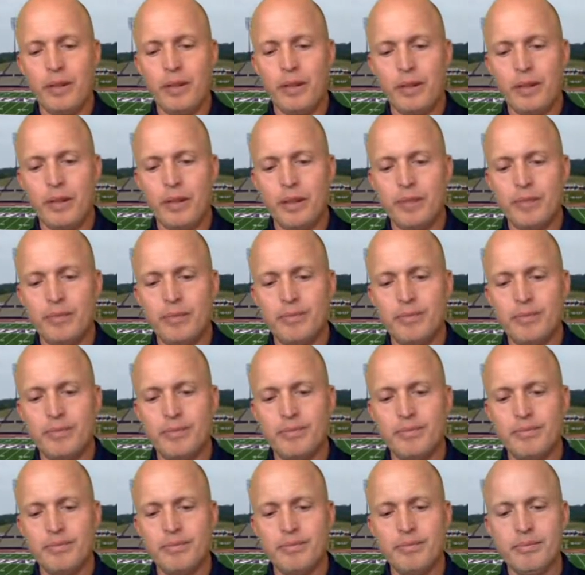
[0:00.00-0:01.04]
Um,
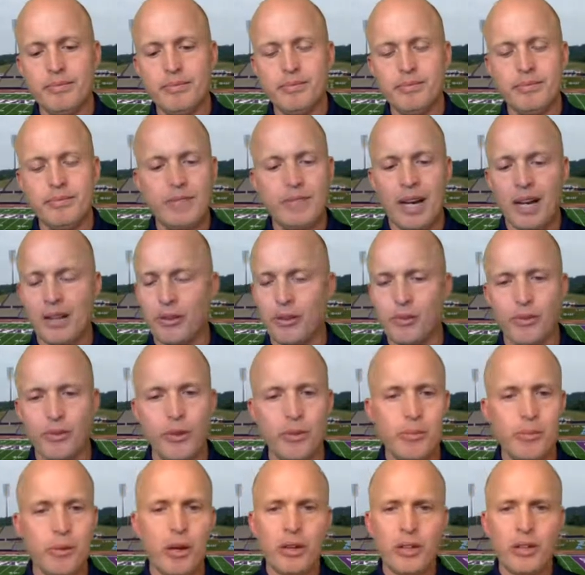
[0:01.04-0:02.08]
college
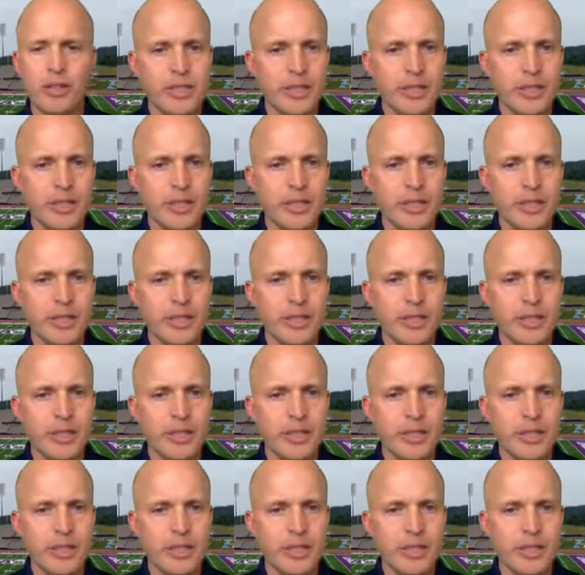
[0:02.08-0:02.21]
football.